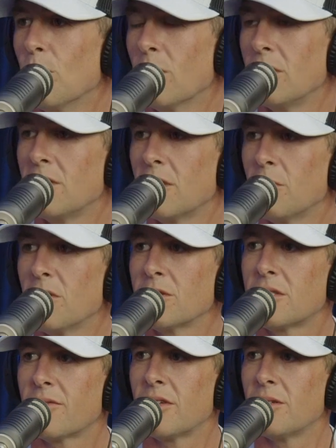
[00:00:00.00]
born, you get a birth
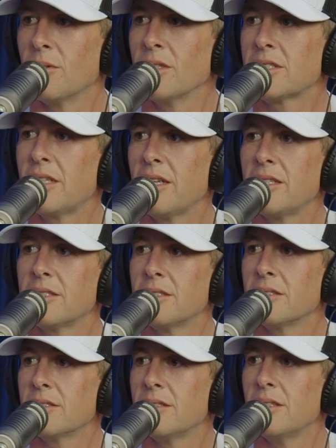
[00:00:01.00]
certificate and a real estate
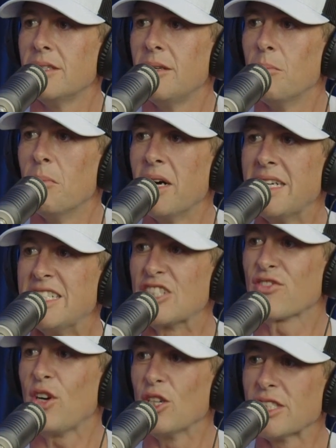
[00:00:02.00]
license, and then money
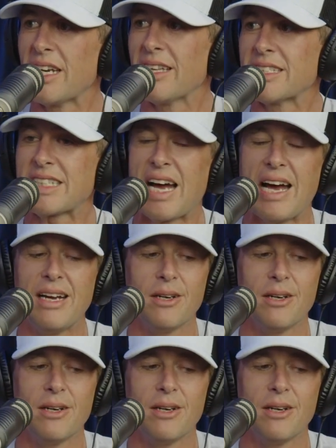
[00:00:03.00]
just falls out of the sky.